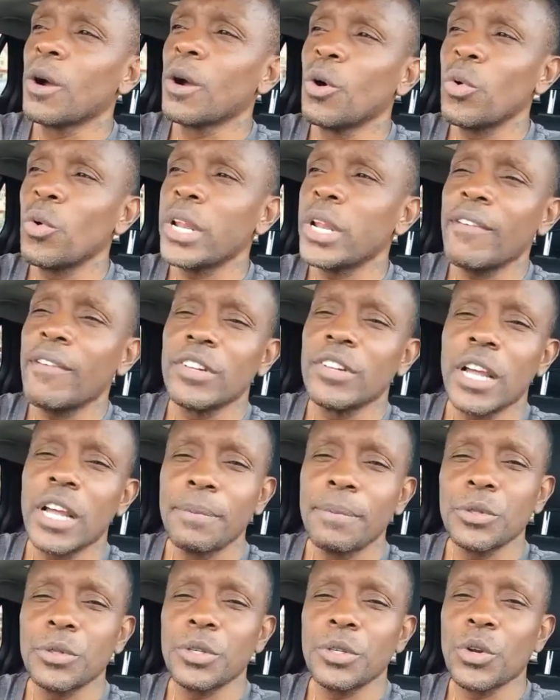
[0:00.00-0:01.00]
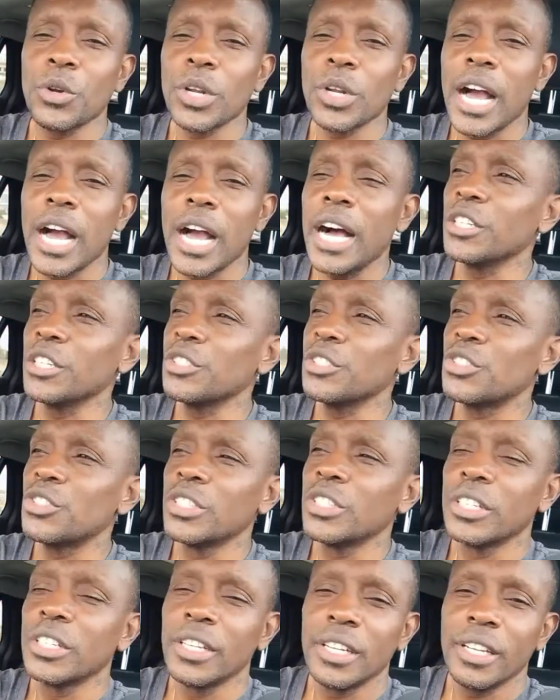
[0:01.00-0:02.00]
would have an opportunity to go to college
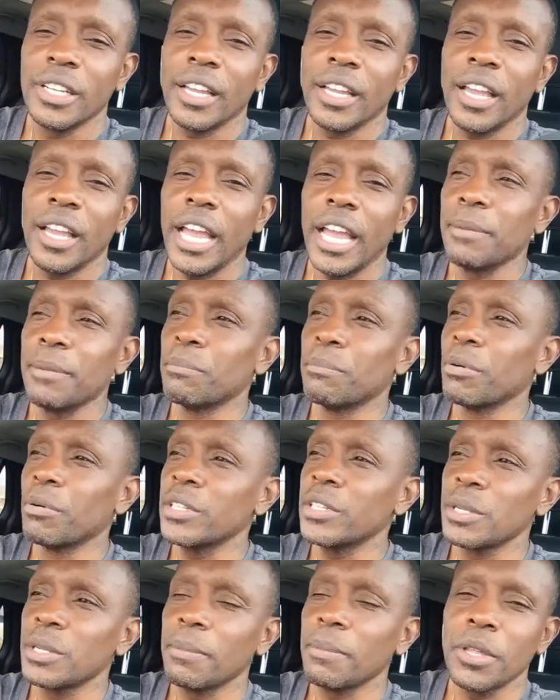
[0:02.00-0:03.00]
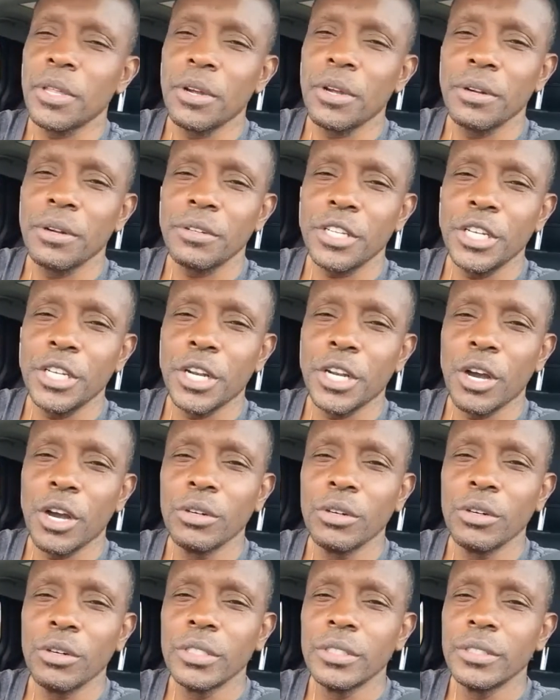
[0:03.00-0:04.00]
and bring some of their, you
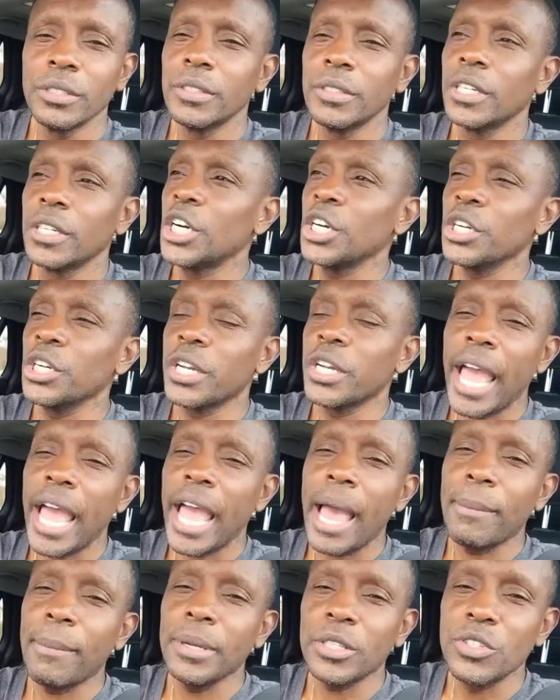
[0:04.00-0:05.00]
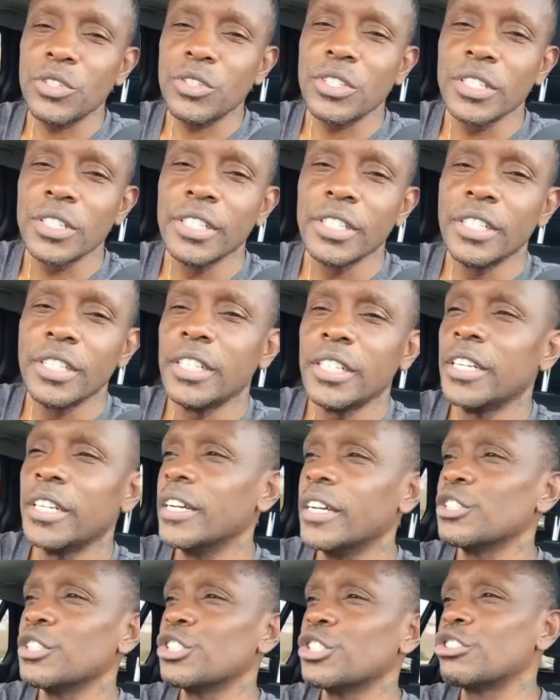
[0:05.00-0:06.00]
know, hood habits
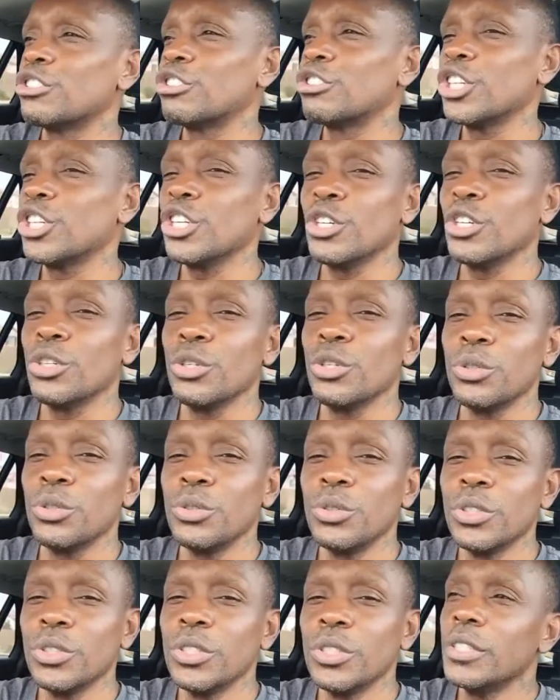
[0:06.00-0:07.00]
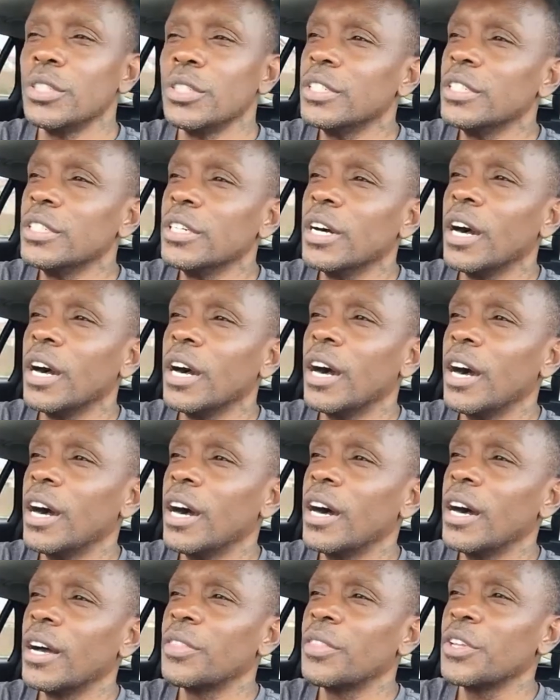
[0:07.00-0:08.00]
to
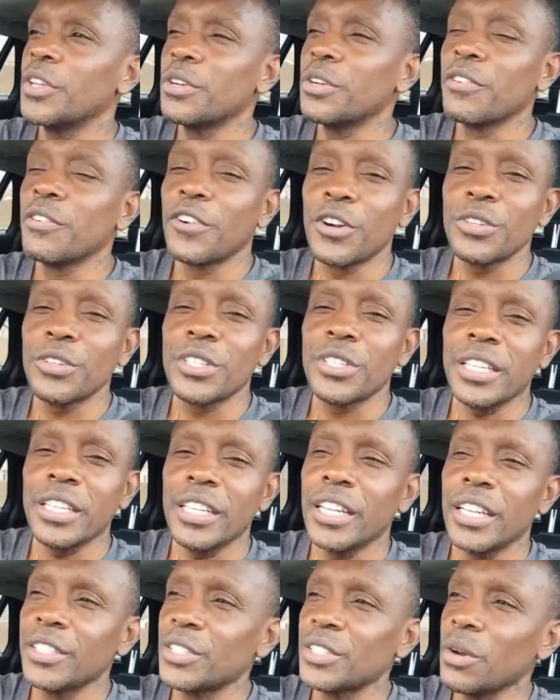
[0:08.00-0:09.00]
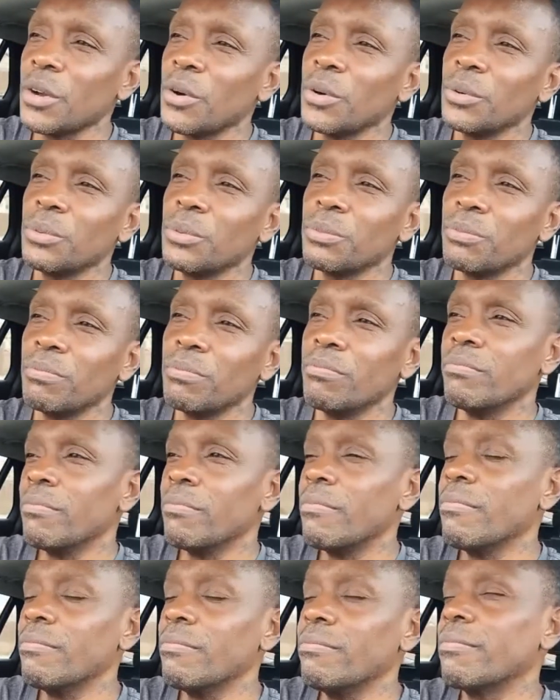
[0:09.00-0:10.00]
uh, the university. And so,
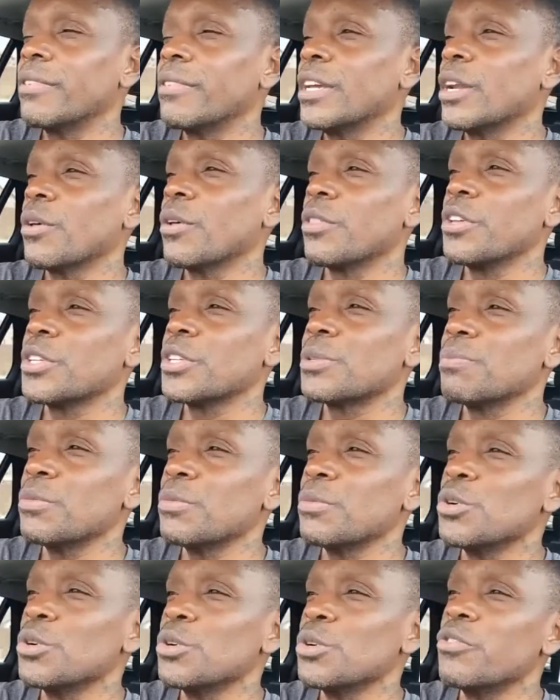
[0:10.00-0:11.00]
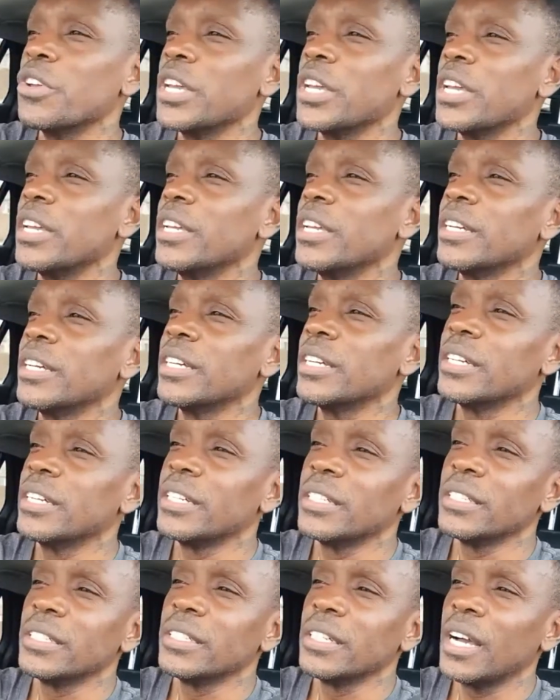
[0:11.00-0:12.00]
you know, this movie,
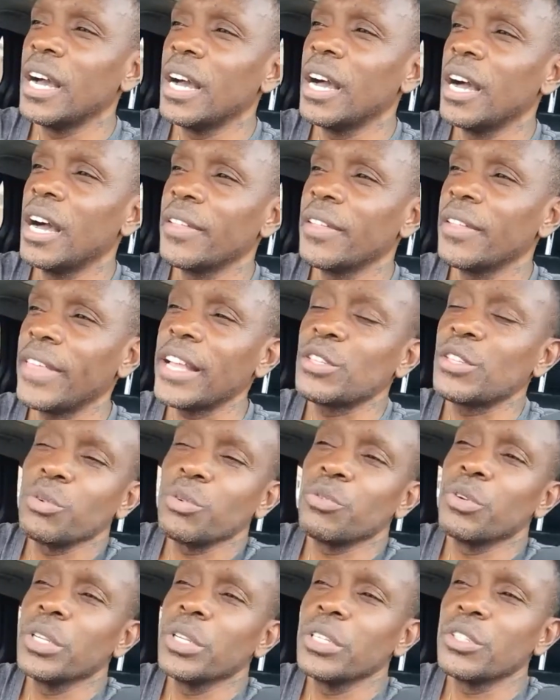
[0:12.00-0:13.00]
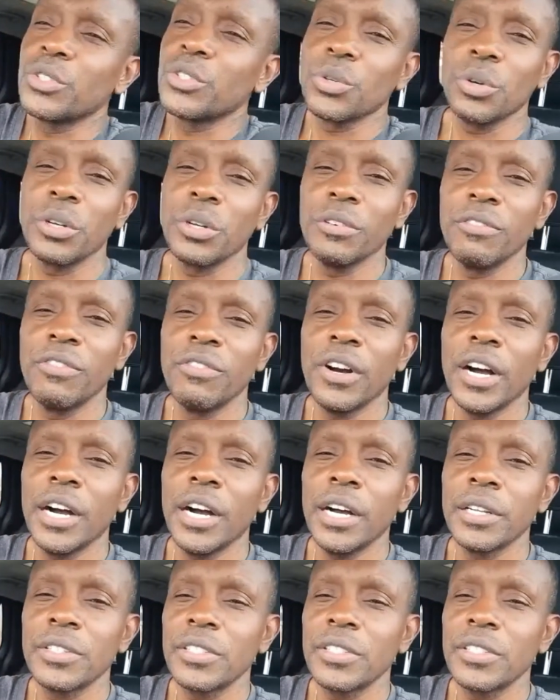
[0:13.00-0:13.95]
uh, that's what really sort of uh,